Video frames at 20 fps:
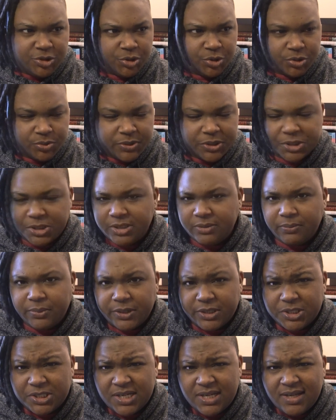George Washington
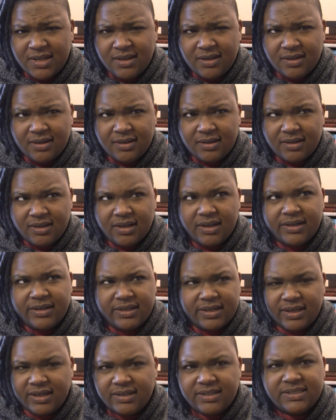Bridge
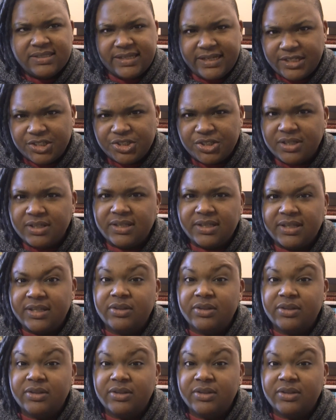unintentionally.